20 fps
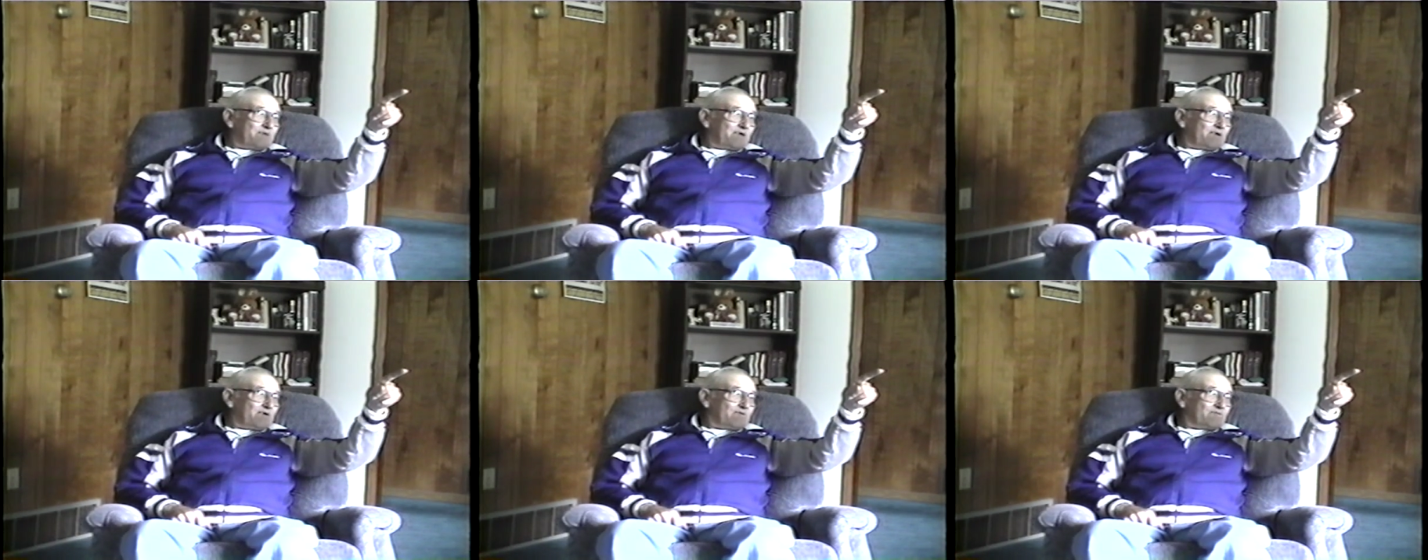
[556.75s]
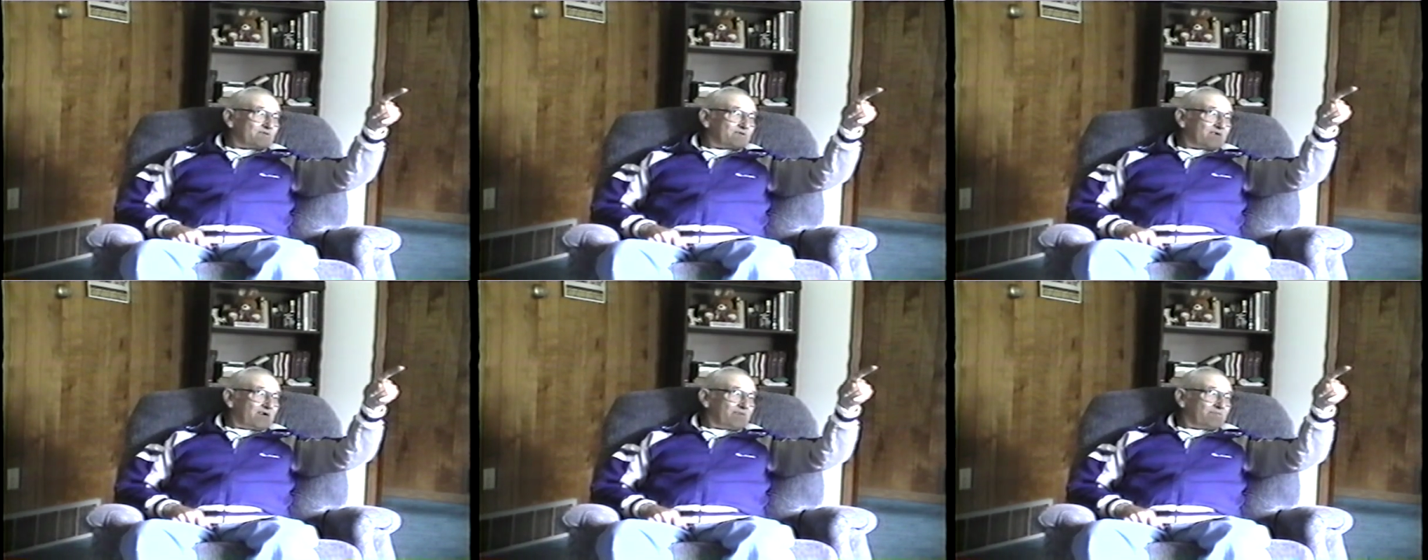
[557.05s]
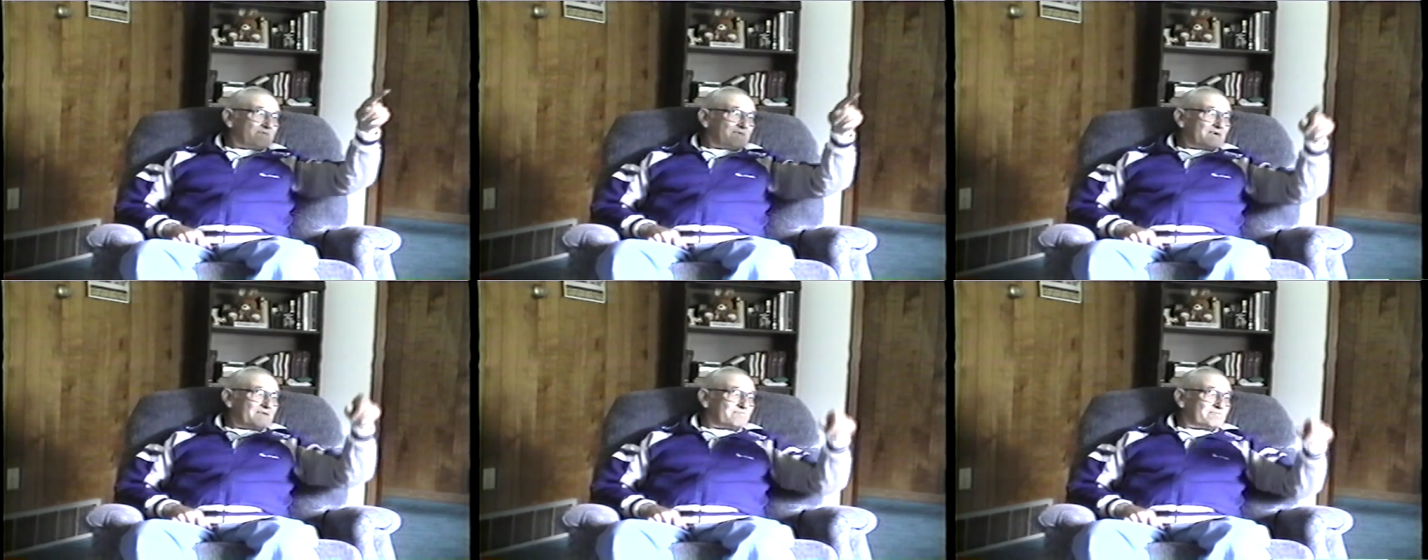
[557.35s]
there on top
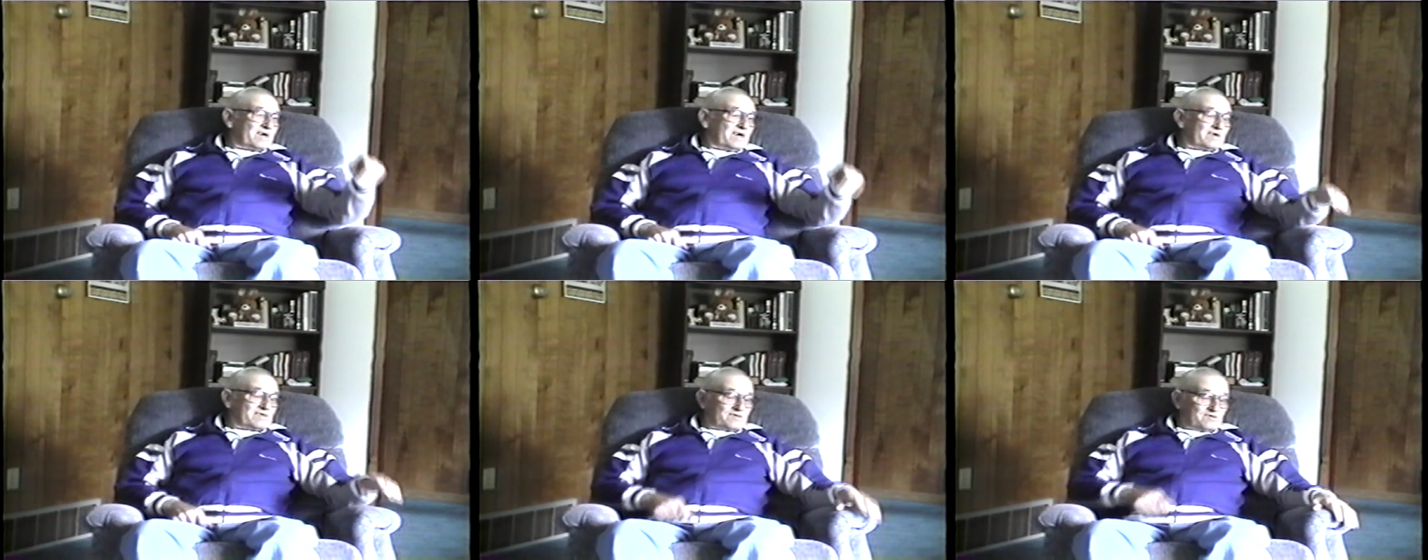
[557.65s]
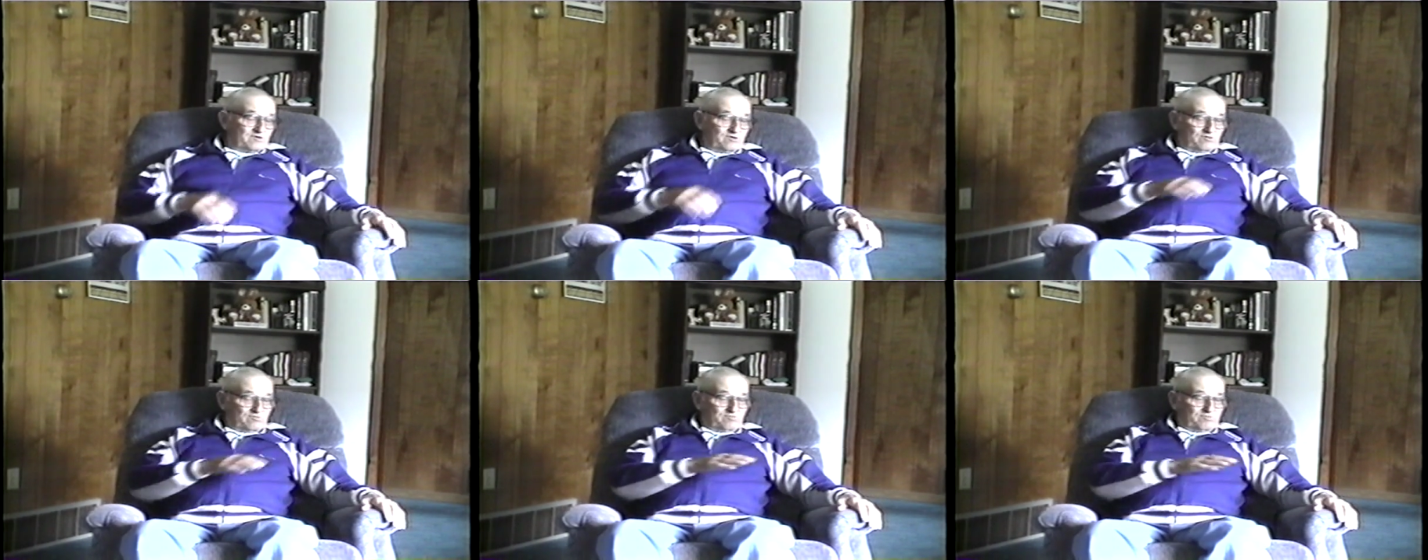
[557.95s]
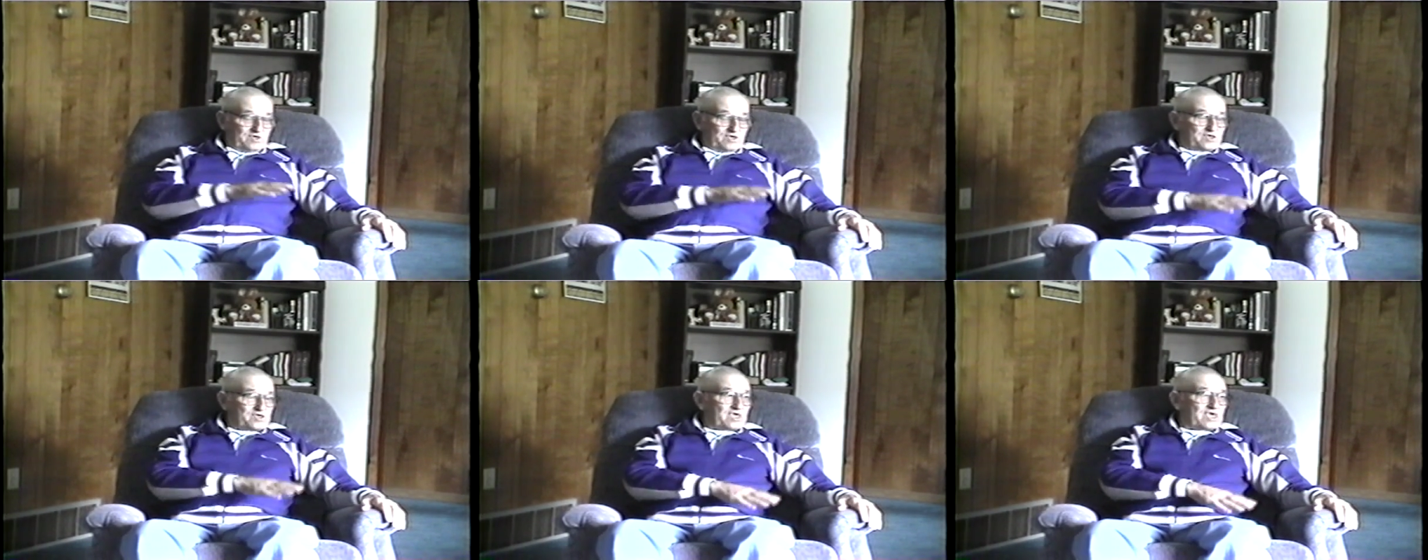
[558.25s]
of that mountain.
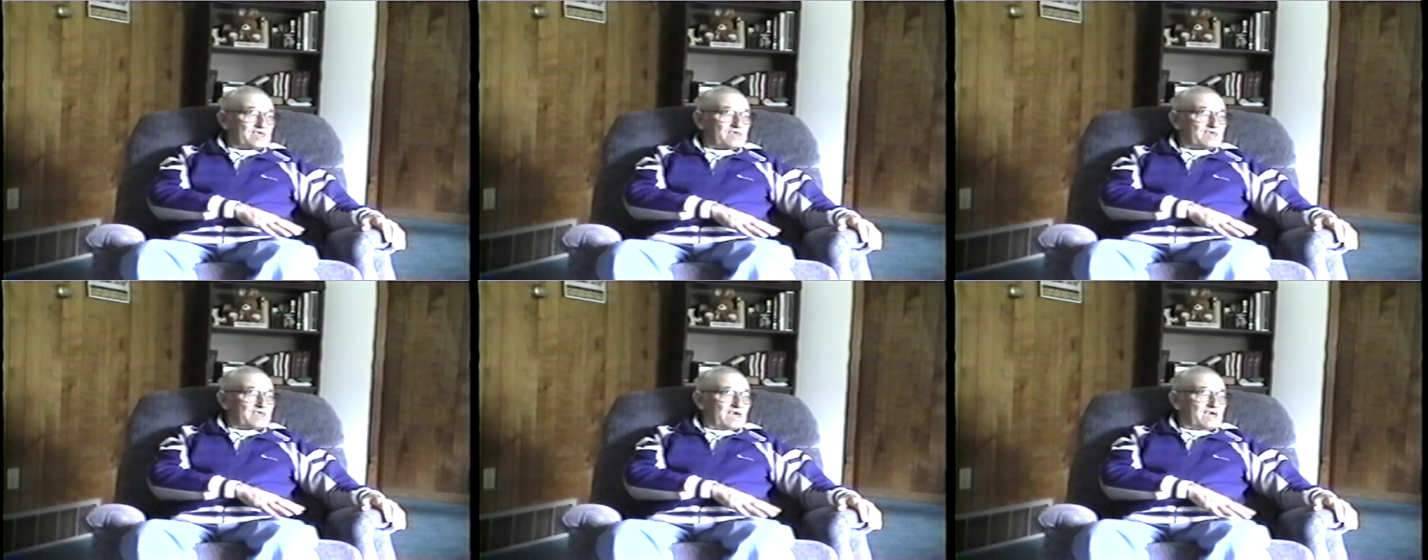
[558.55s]
You'd be sitting